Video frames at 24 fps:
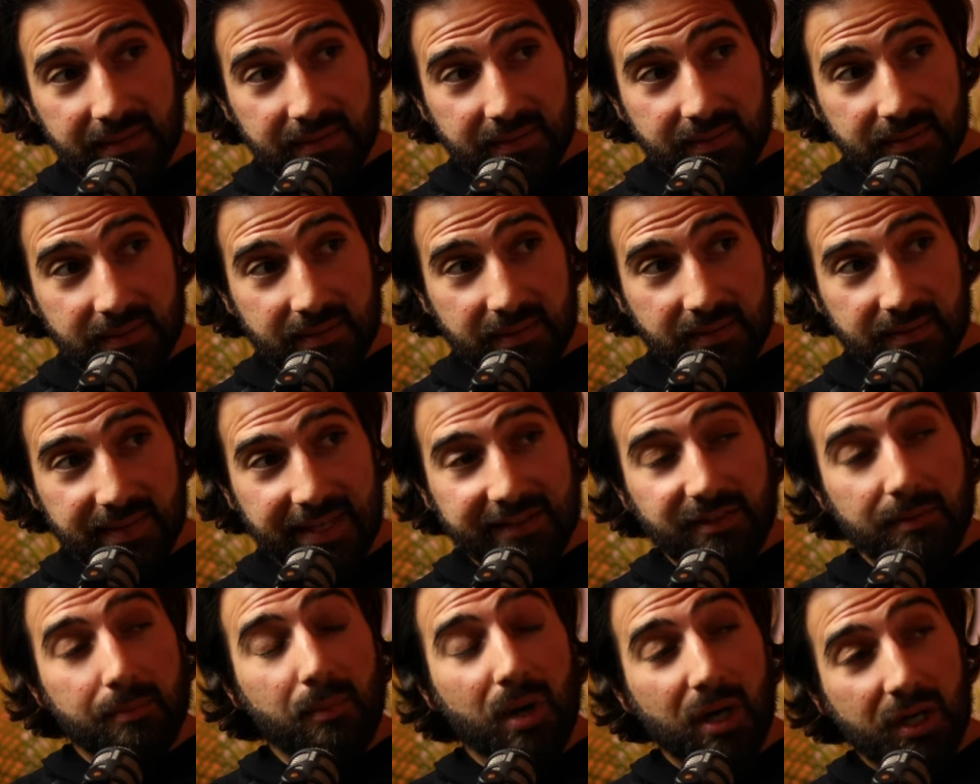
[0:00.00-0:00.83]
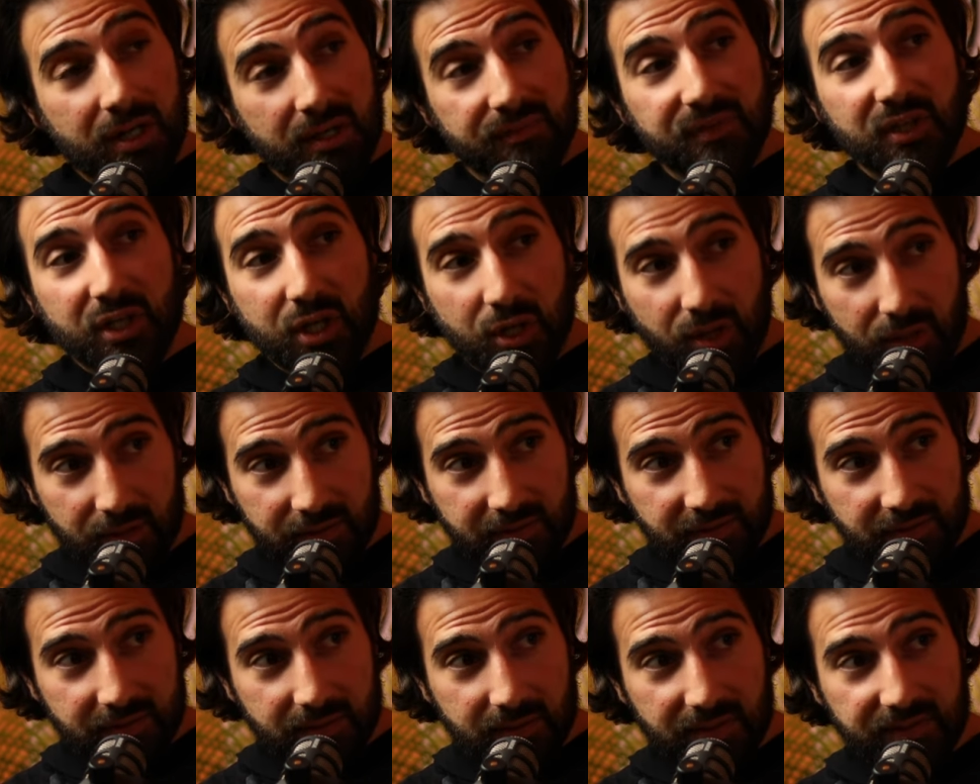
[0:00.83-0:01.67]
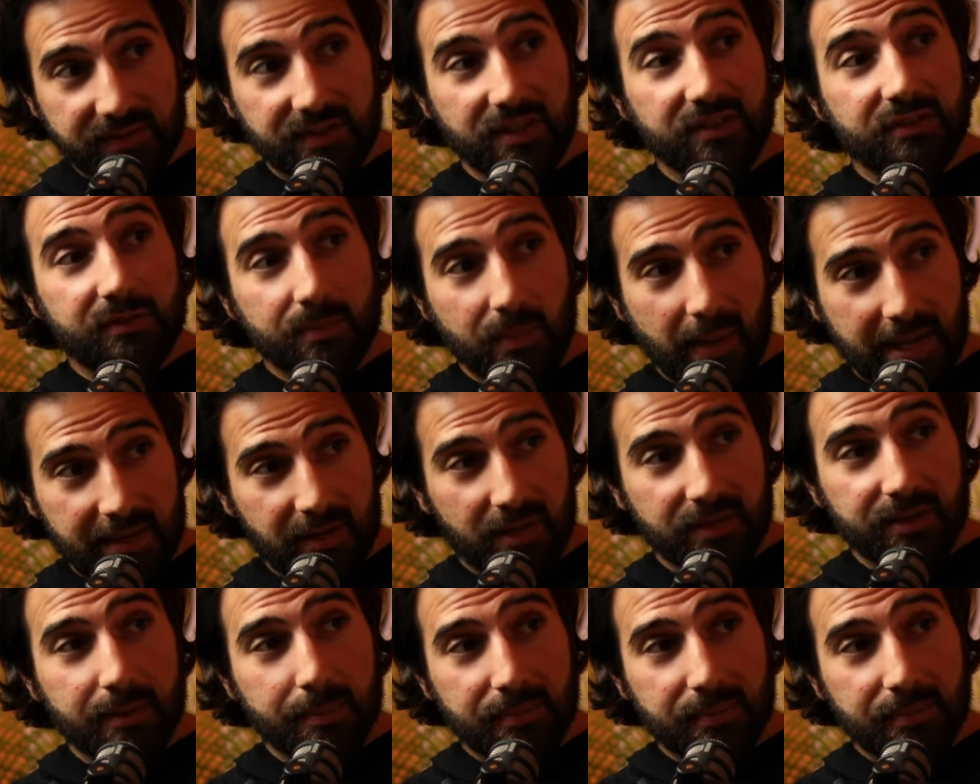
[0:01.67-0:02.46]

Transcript: Mm -hmm. That's mm-hmm. a mark of the curse. Is the sweat on